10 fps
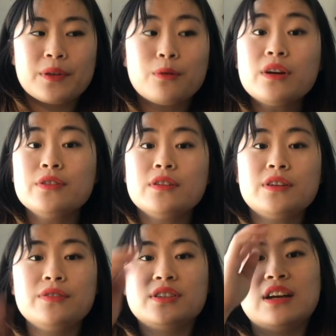Or if you're
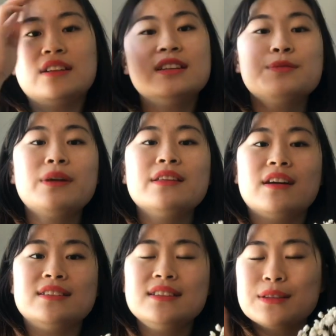looking for a challenge, that's what I
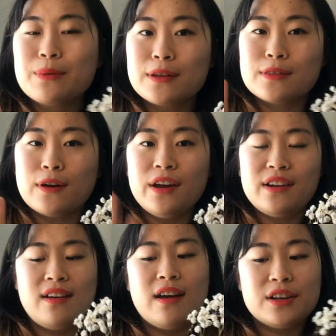thought. See, that's what I thought.
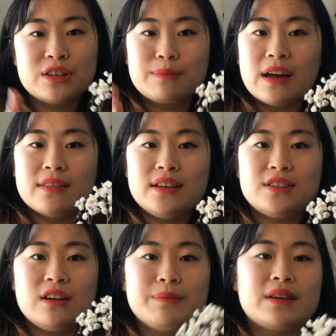I took Math
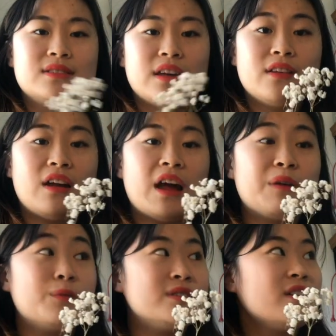HL because I thought I
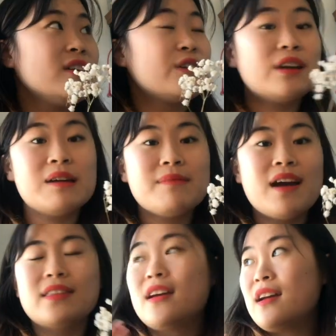was good at
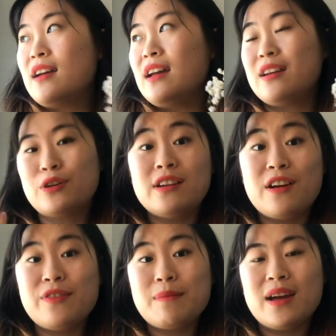math, good
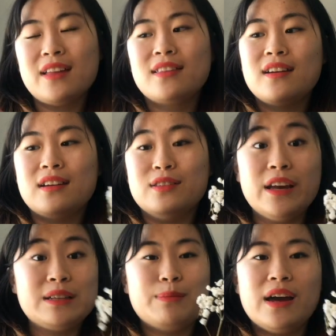enough at math,
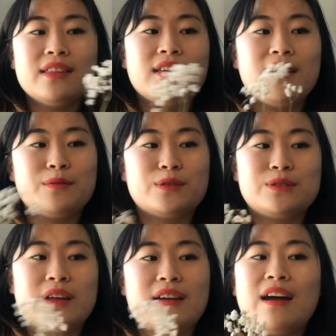liked math, and
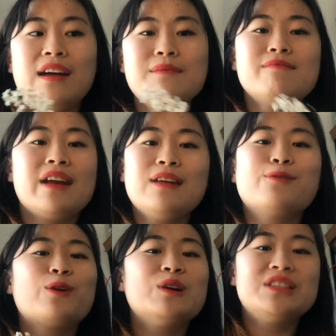was like, I'm ready
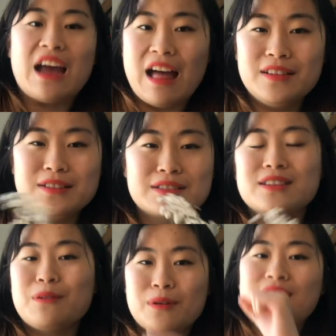for a challenge because
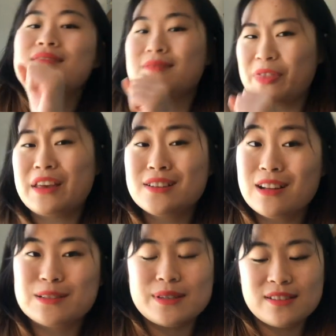I want to
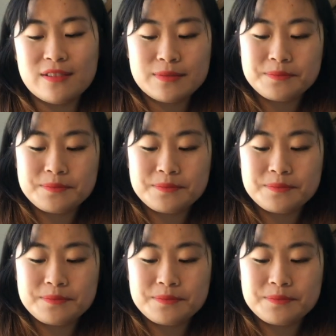challenge myself.